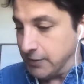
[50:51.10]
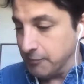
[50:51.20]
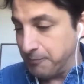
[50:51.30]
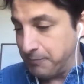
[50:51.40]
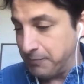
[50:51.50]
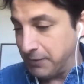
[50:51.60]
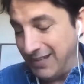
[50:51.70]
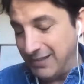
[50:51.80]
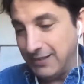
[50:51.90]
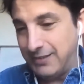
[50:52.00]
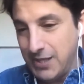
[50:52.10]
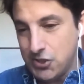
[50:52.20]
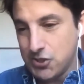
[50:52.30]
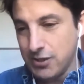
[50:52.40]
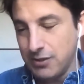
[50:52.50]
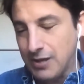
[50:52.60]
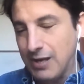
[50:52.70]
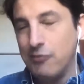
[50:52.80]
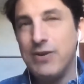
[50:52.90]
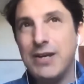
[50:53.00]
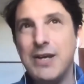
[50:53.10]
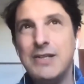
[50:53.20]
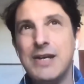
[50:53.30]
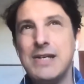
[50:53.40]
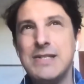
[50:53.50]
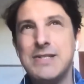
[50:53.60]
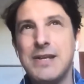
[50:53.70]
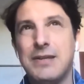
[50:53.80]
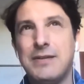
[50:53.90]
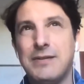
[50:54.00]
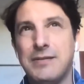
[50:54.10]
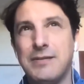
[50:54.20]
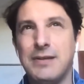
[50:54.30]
But in addition, I recognize that